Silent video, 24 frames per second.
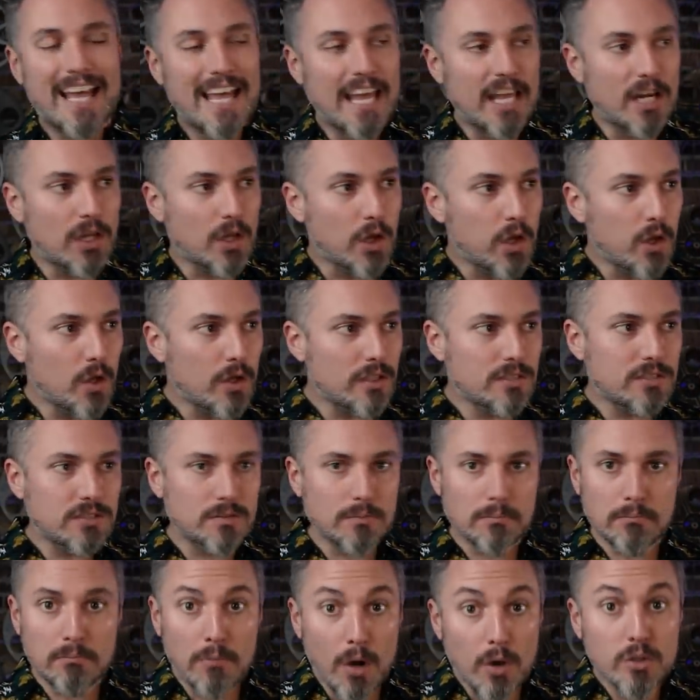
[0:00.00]
It
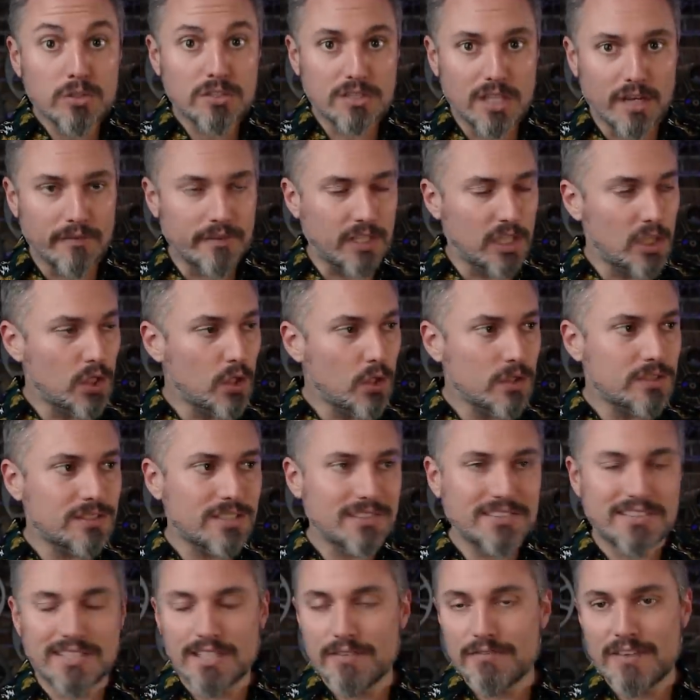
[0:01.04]
looks, most of it looks
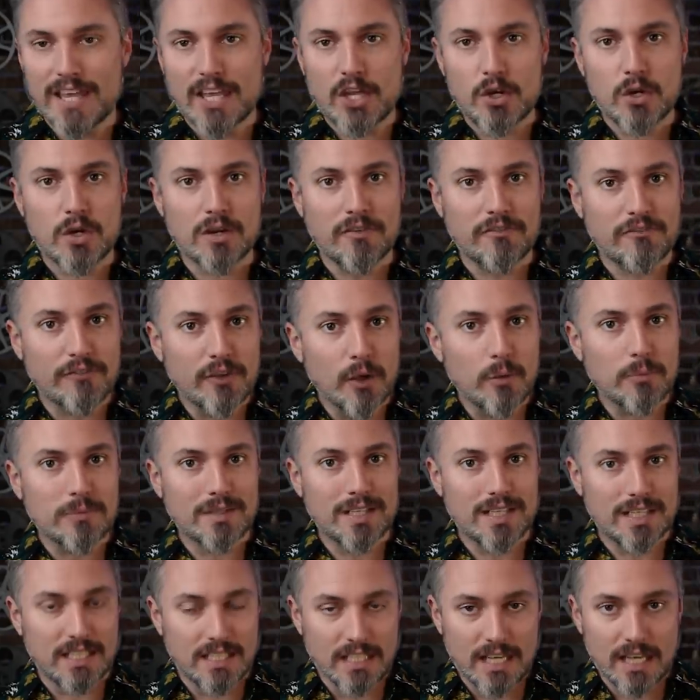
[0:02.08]
as if they could have filmed
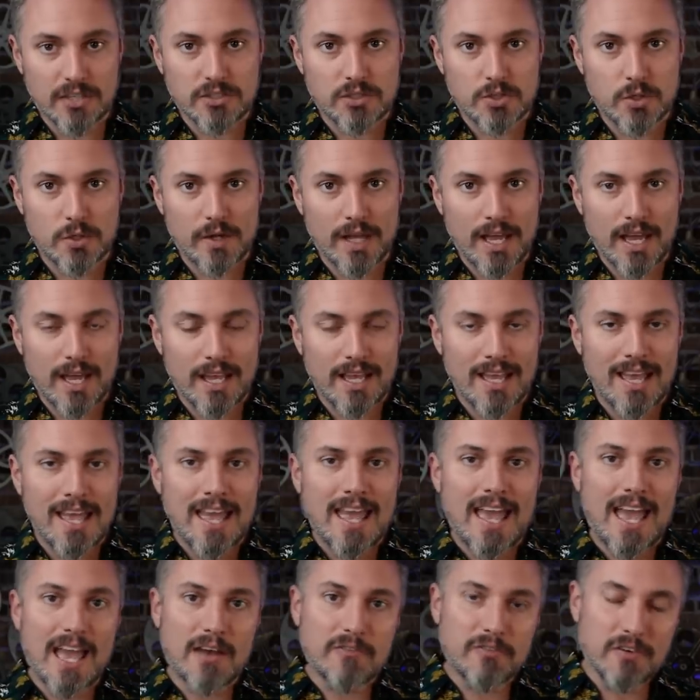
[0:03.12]
it yesterday,
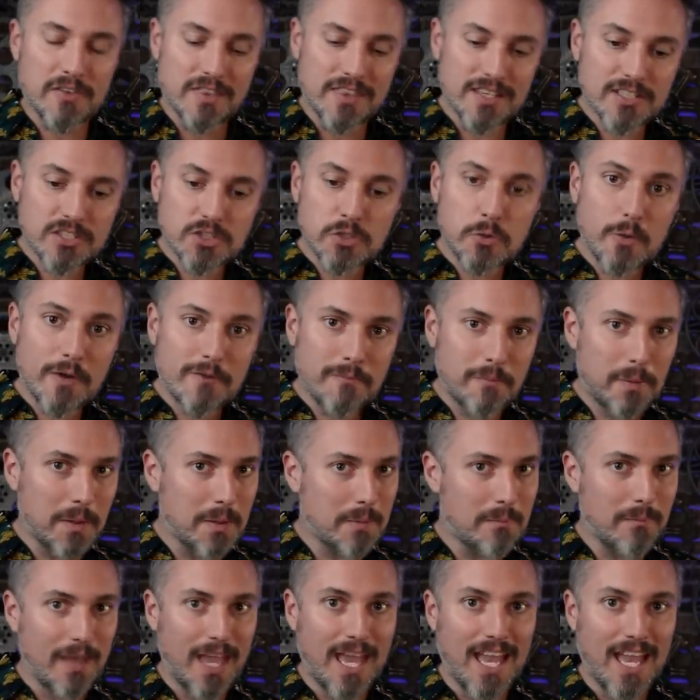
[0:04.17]
and for this to have
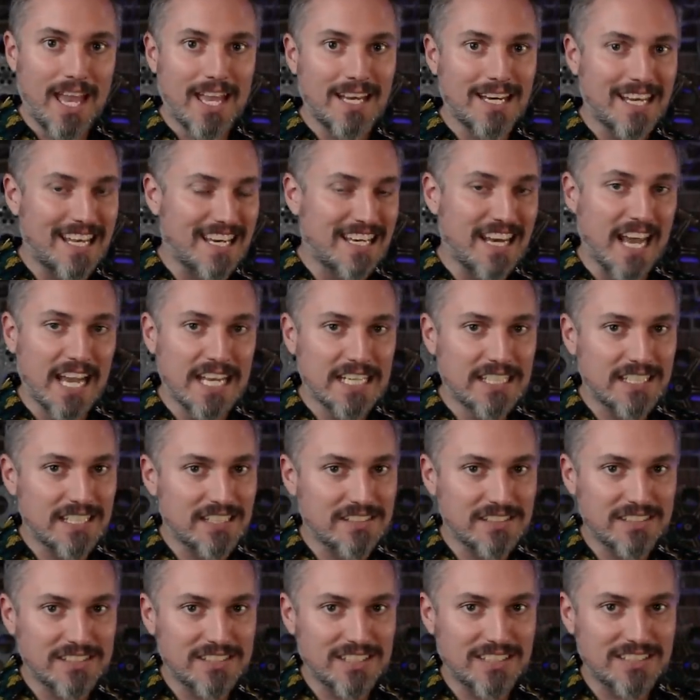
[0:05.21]
been made in
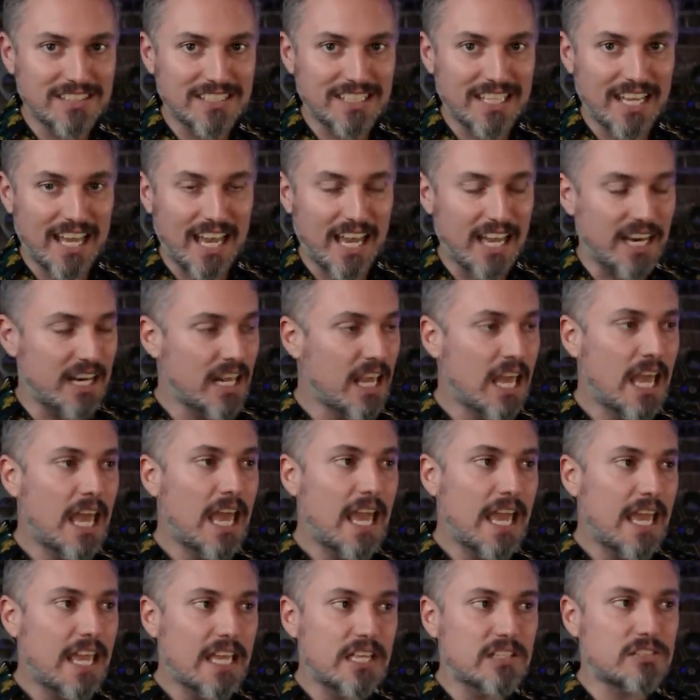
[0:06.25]
nineteen sixty-eight
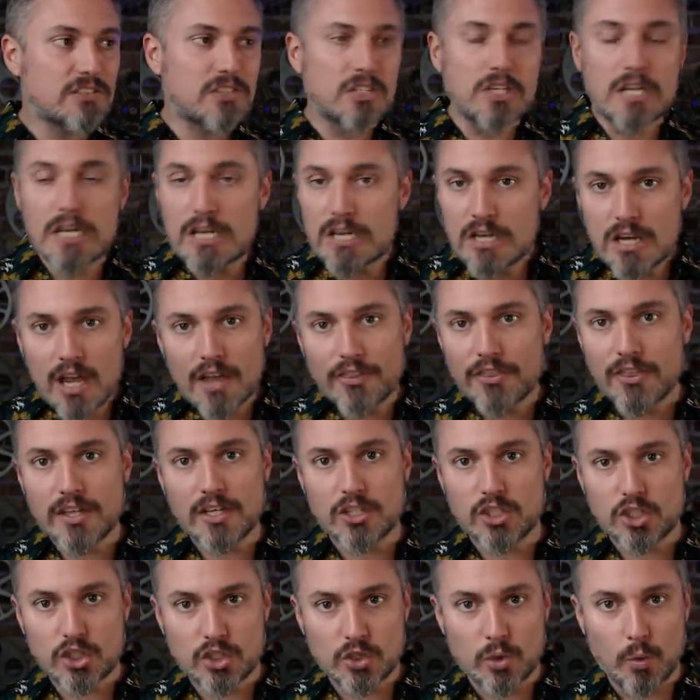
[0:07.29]
is
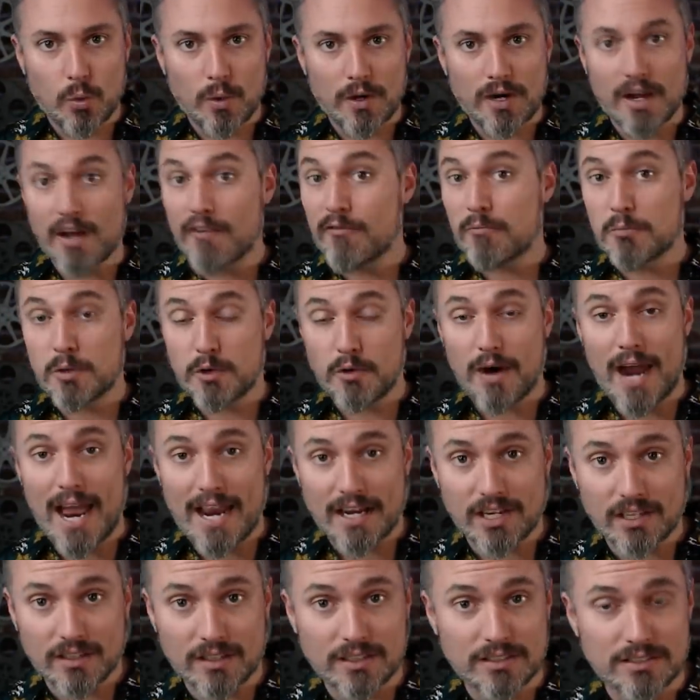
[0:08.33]
nothing short of
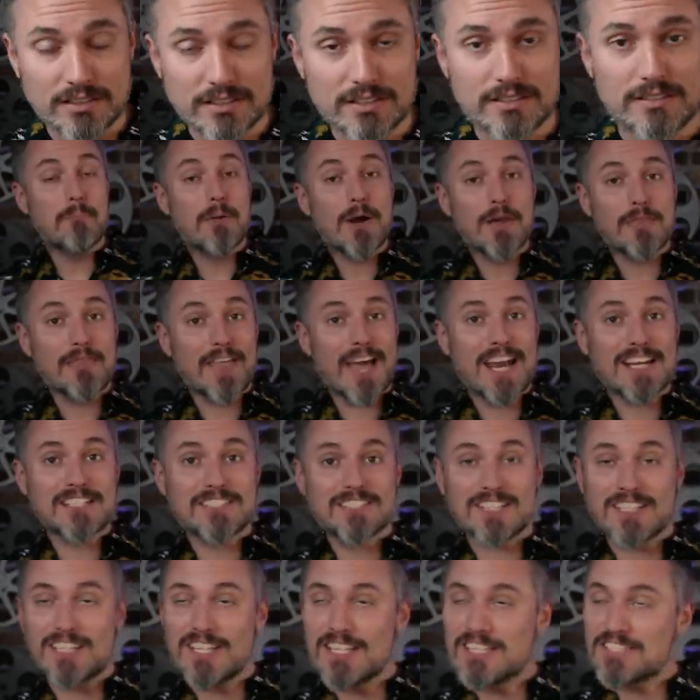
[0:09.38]
miraculous. But that is
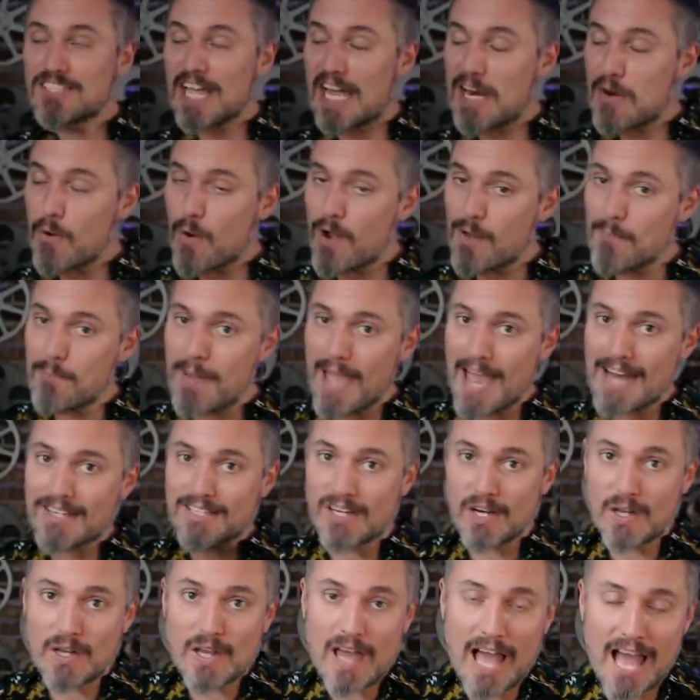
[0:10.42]
the list. I know I packed
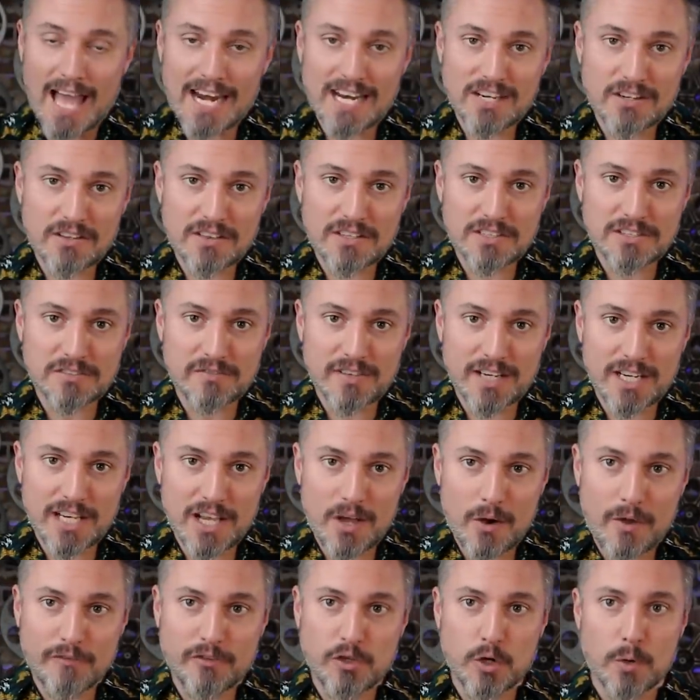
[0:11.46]
a lot into this
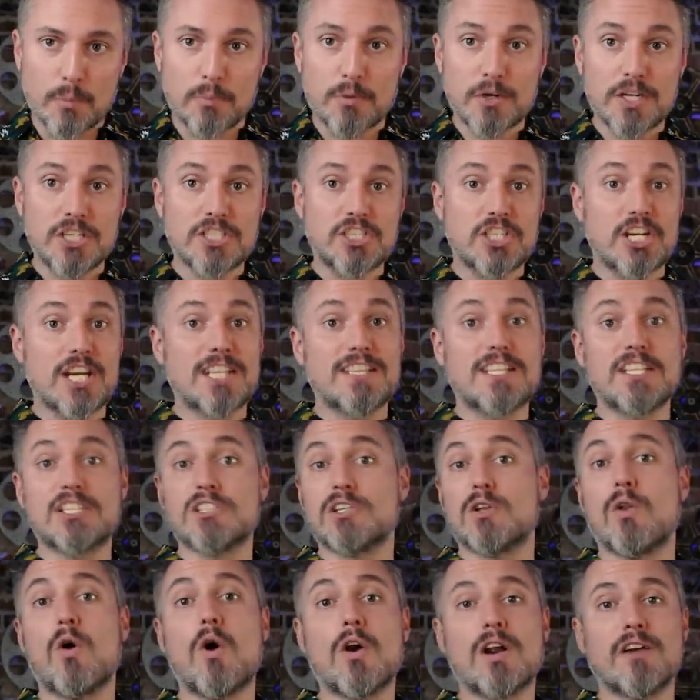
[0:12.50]
video. If you appreciate these
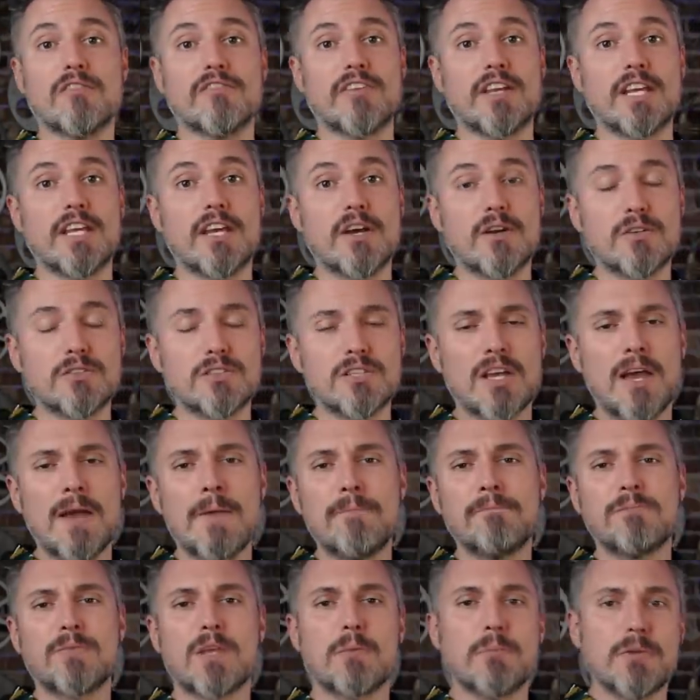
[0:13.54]
longer videos,
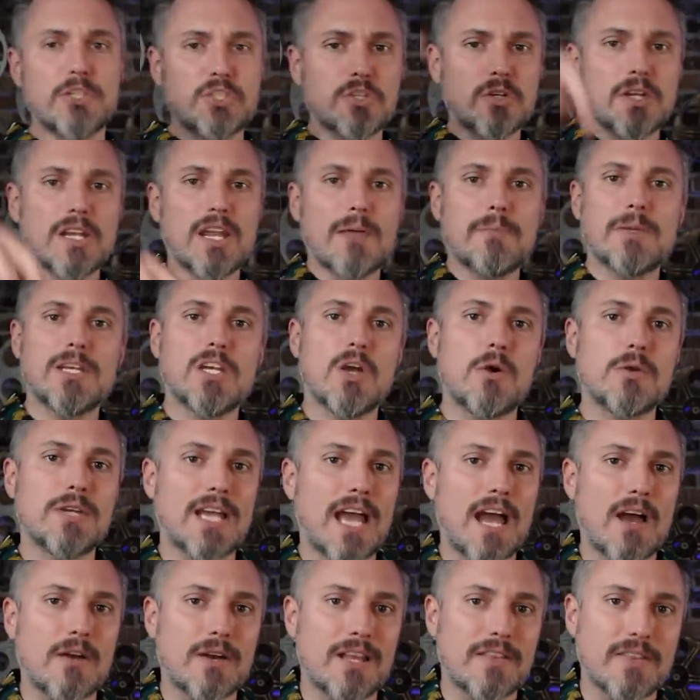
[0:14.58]
be sure to let me know
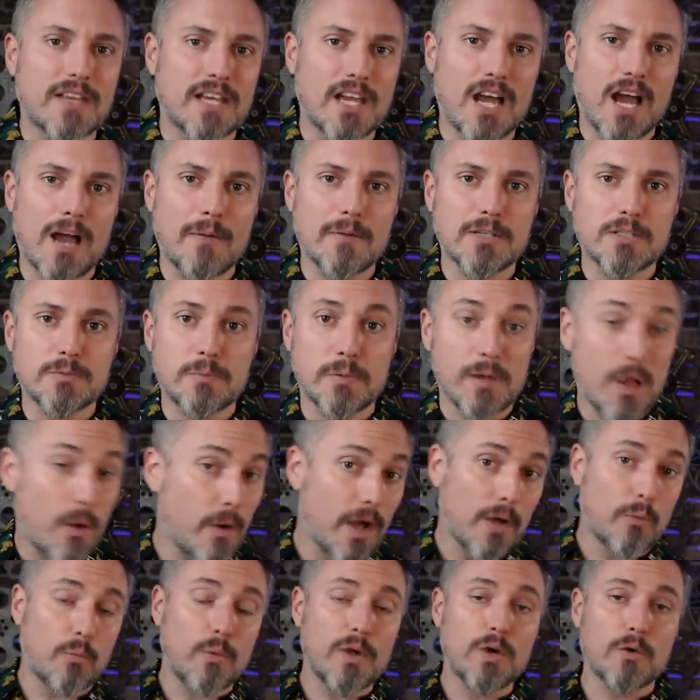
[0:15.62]
down in the comments below.
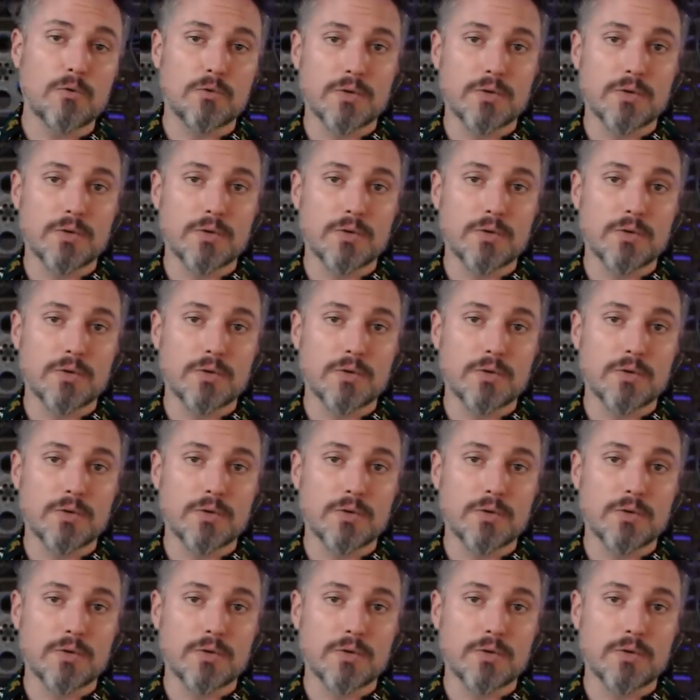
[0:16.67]
I will